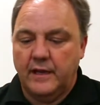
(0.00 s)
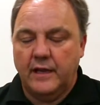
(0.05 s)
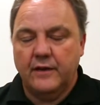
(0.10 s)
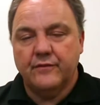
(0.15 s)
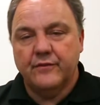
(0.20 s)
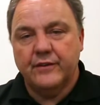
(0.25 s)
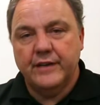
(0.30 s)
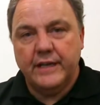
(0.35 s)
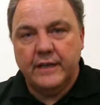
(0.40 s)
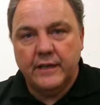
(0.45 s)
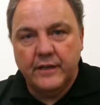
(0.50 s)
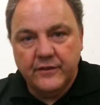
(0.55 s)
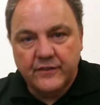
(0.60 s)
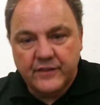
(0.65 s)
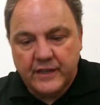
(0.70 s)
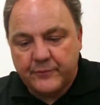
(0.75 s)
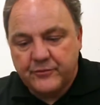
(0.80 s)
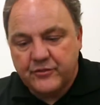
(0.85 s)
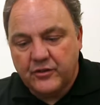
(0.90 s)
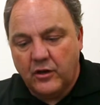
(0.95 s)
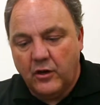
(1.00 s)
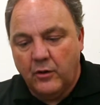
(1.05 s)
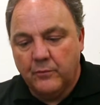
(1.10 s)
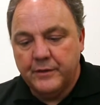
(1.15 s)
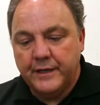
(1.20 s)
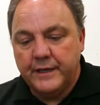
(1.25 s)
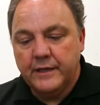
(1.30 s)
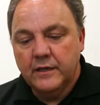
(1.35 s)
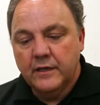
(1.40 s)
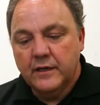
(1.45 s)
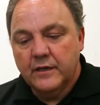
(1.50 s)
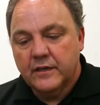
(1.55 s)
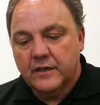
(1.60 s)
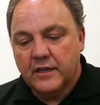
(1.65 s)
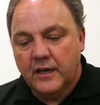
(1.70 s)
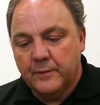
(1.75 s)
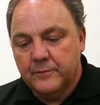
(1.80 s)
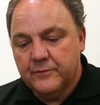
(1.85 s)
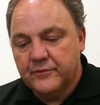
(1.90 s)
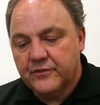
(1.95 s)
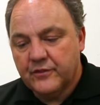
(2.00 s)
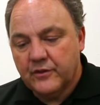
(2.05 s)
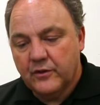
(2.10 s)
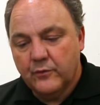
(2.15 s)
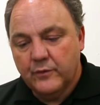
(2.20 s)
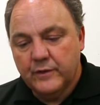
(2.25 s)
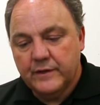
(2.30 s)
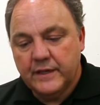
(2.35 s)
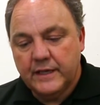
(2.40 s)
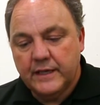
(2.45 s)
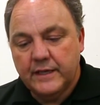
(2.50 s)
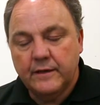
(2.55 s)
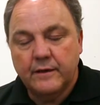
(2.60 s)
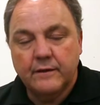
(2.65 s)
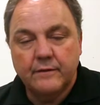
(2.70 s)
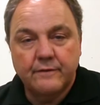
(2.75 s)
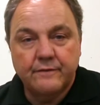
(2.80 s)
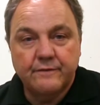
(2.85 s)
every Inceptor Omni comes with a